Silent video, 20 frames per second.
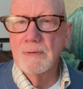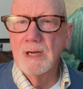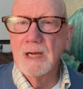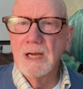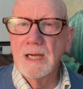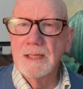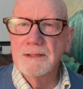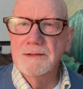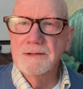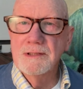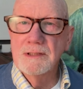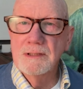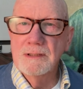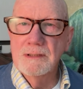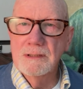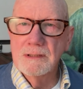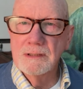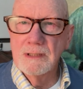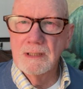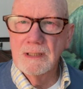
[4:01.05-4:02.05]
I
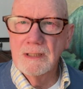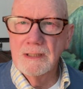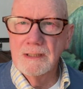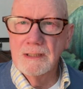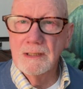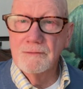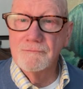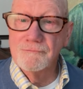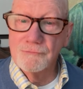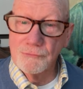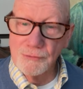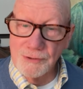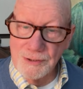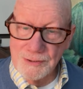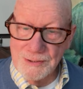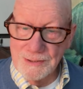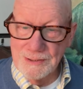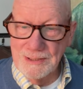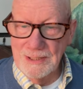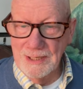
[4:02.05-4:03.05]
think I avoided
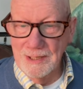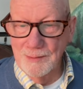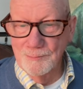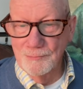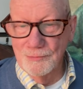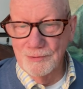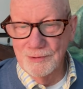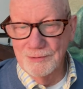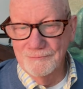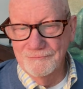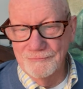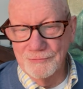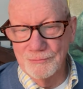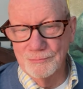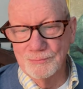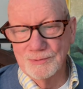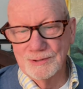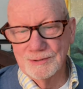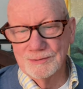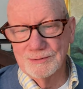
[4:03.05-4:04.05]
the camera, if you
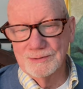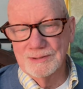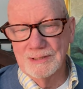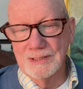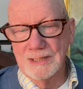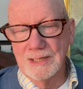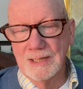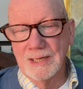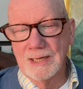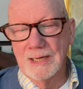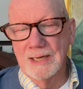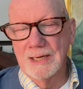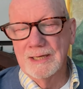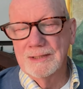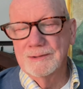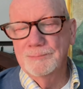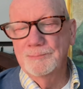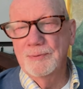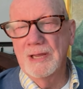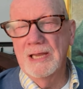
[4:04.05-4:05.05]
will.
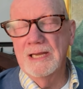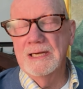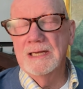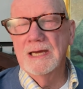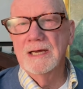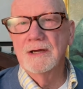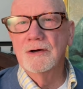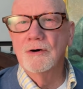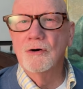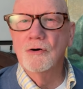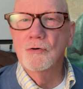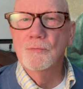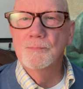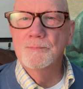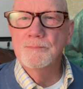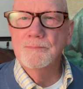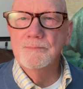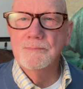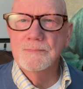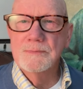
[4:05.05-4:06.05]
The painting, I hope,
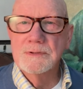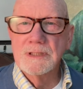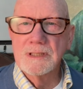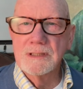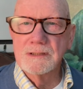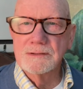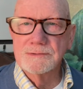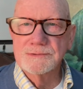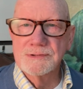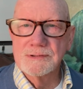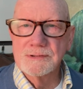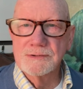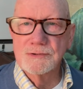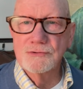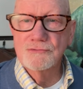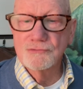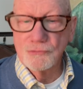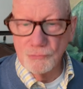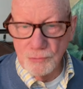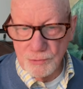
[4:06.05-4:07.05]
tells a
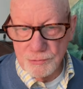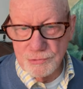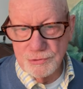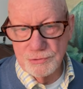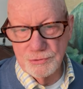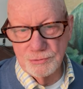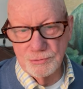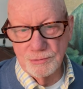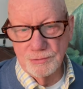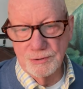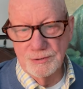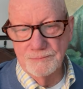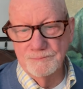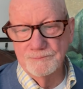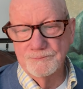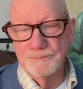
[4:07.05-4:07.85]
truer story.